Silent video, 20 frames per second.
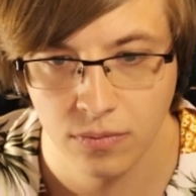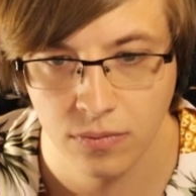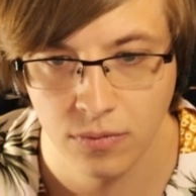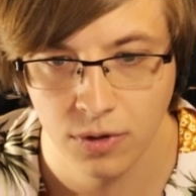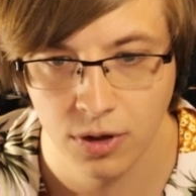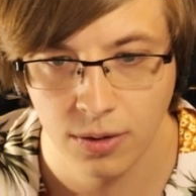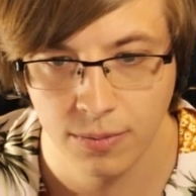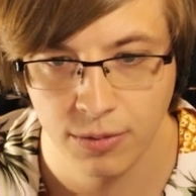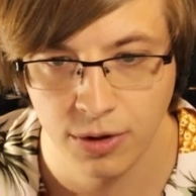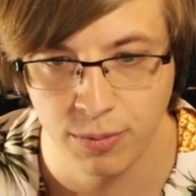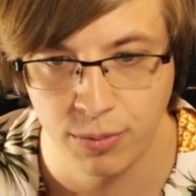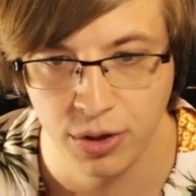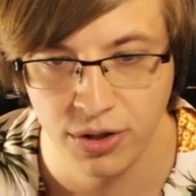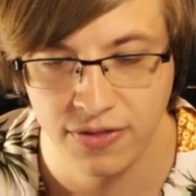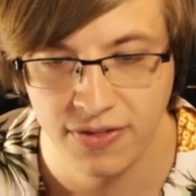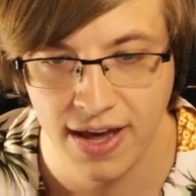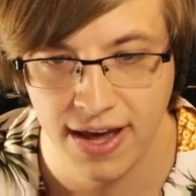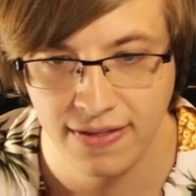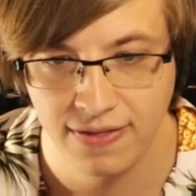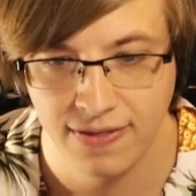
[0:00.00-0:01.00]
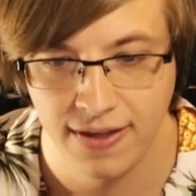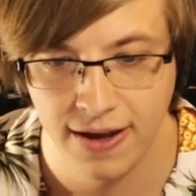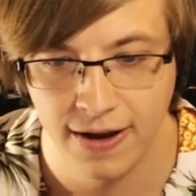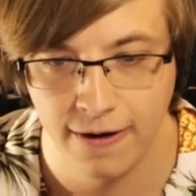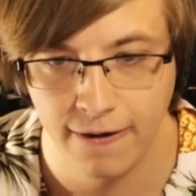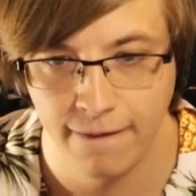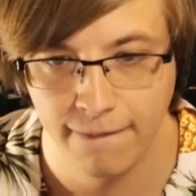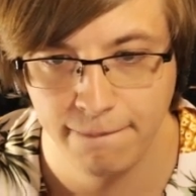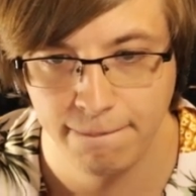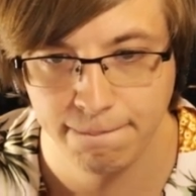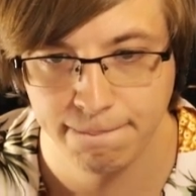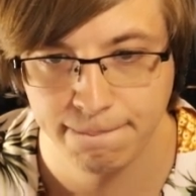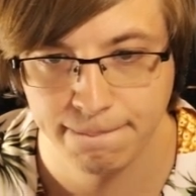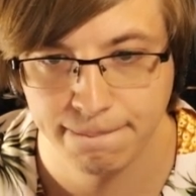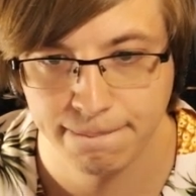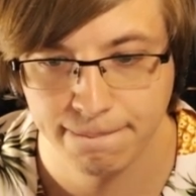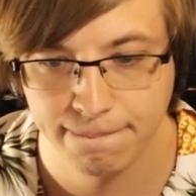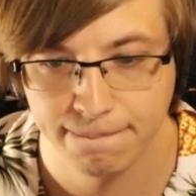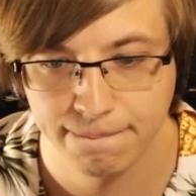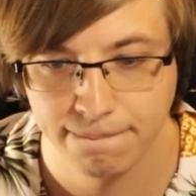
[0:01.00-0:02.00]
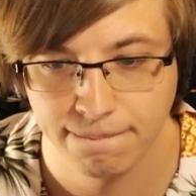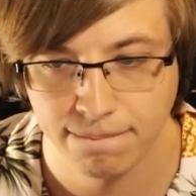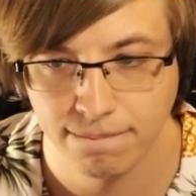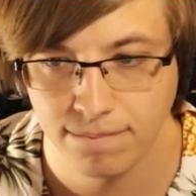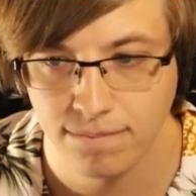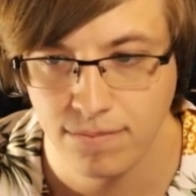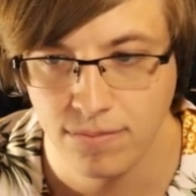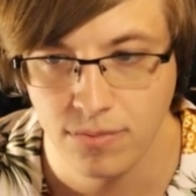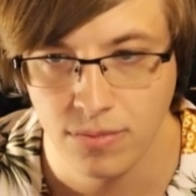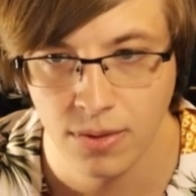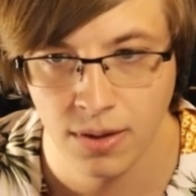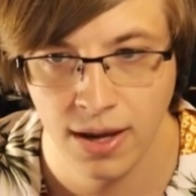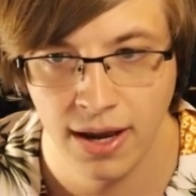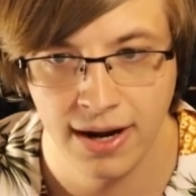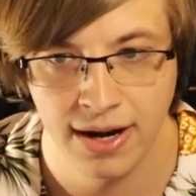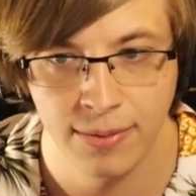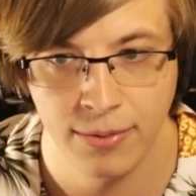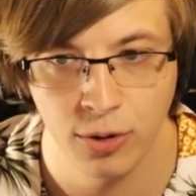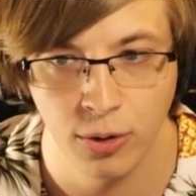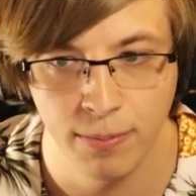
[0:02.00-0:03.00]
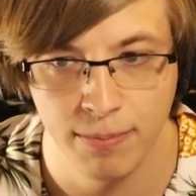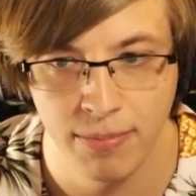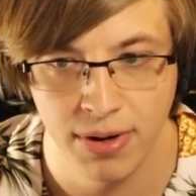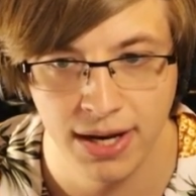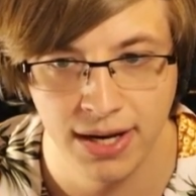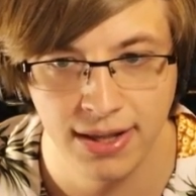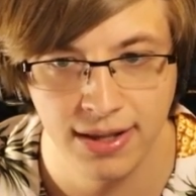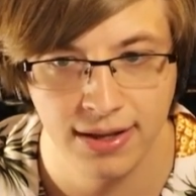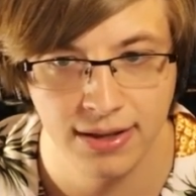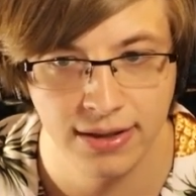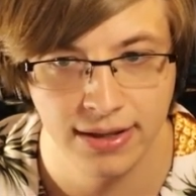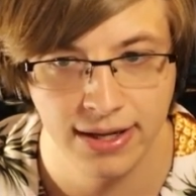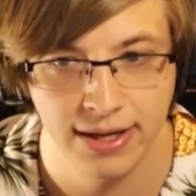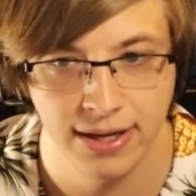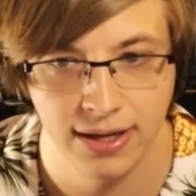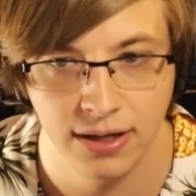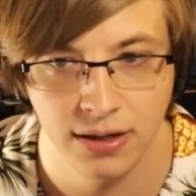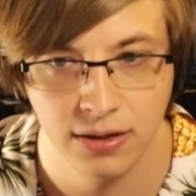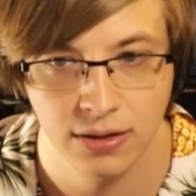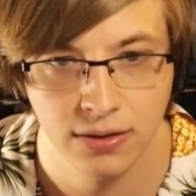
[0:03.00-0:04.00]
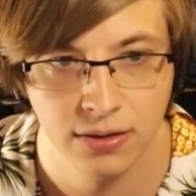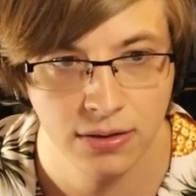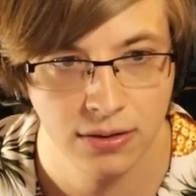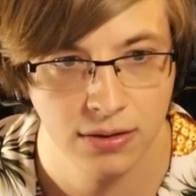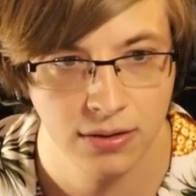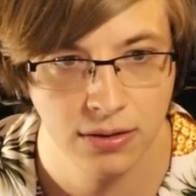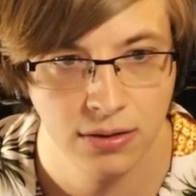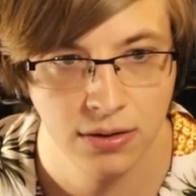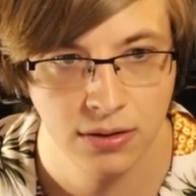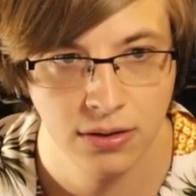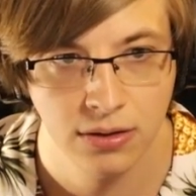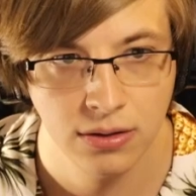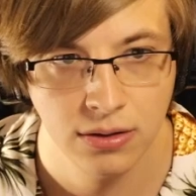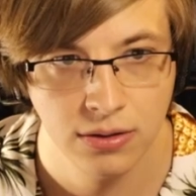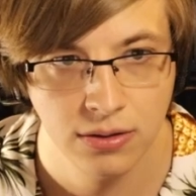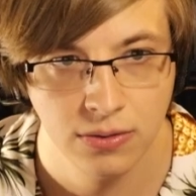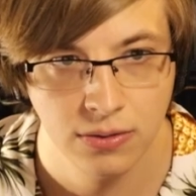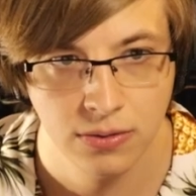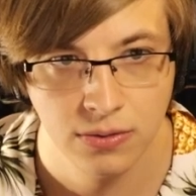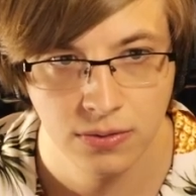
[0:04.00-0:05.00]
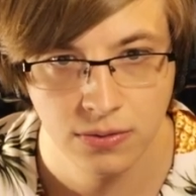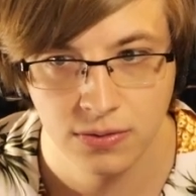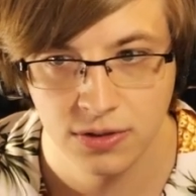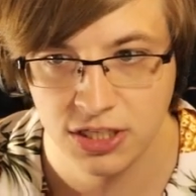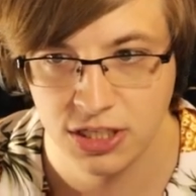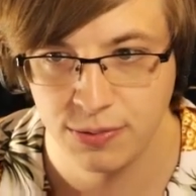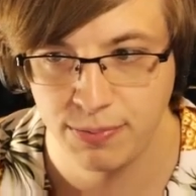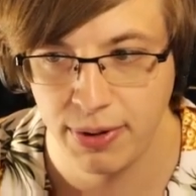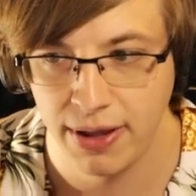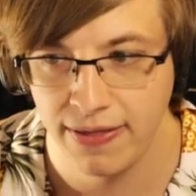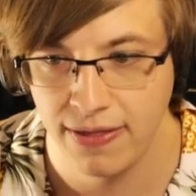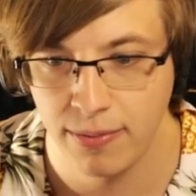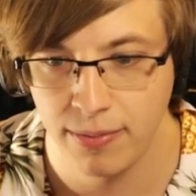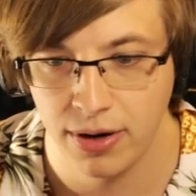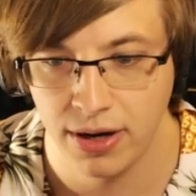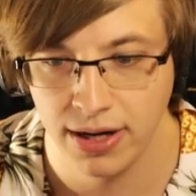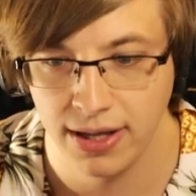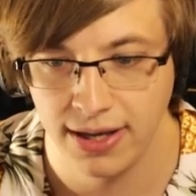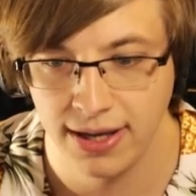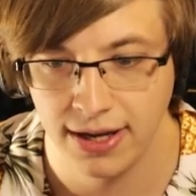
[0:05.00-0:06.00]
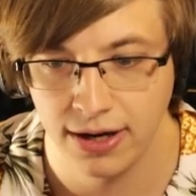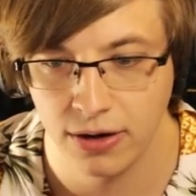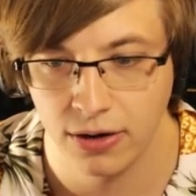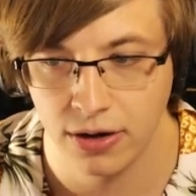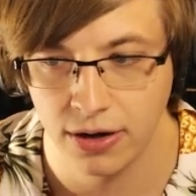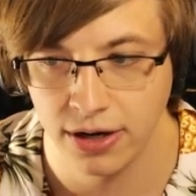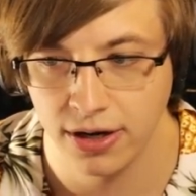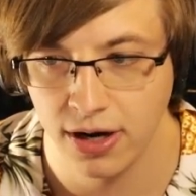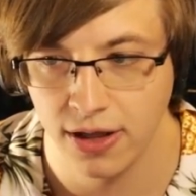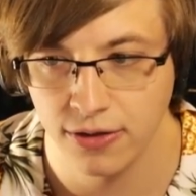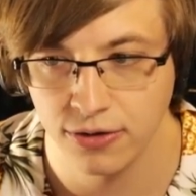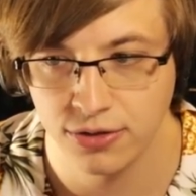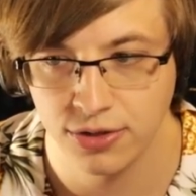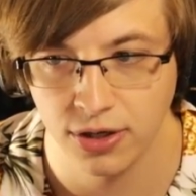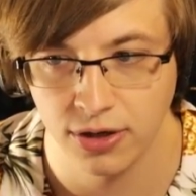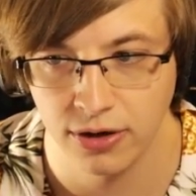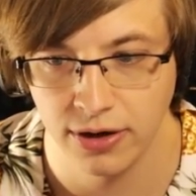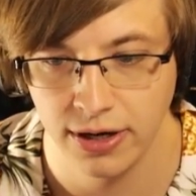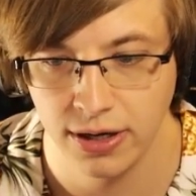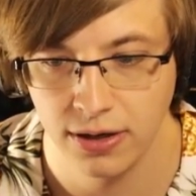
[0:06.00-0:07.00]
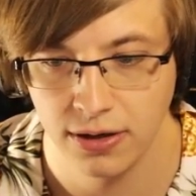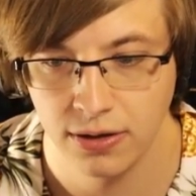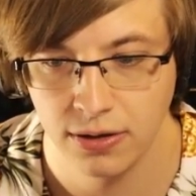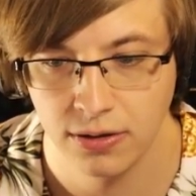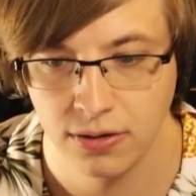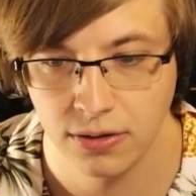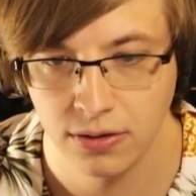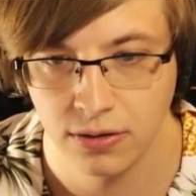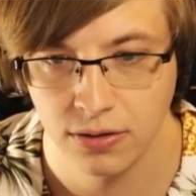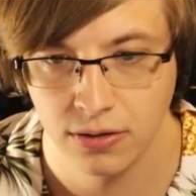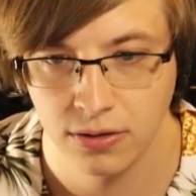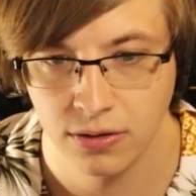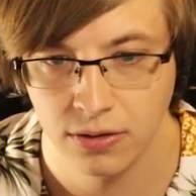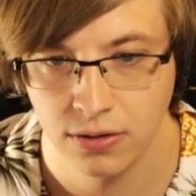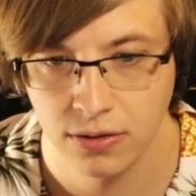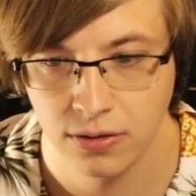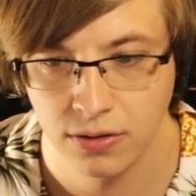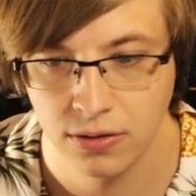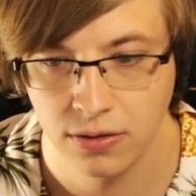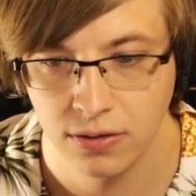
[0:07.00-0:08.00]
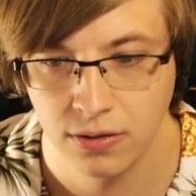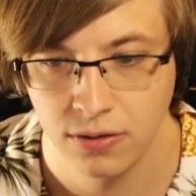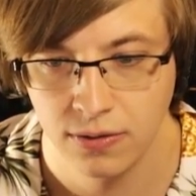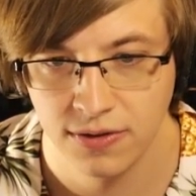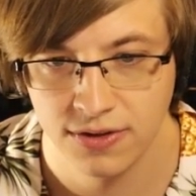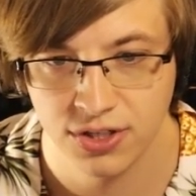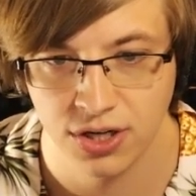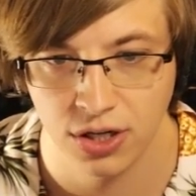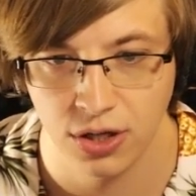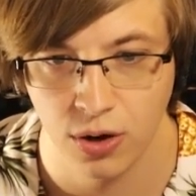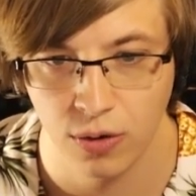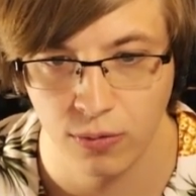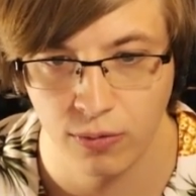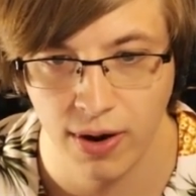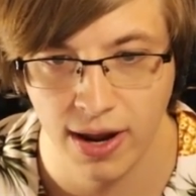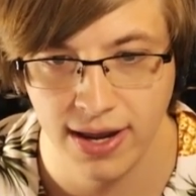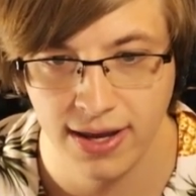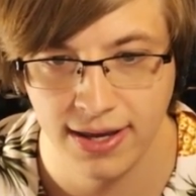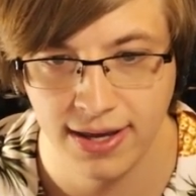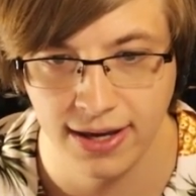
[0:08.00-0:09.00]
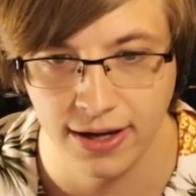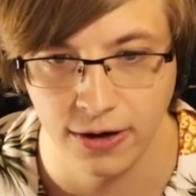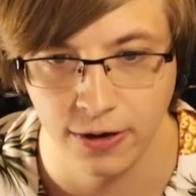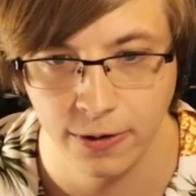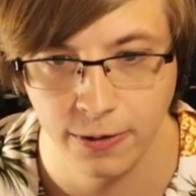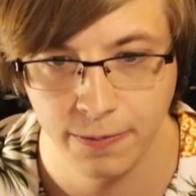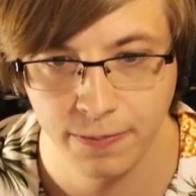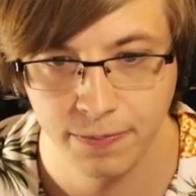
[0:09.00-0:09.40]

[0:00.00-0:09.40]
I'm gonna put that there, and I'm gonna immediately spend the money here on another turret. It's gonna go right here.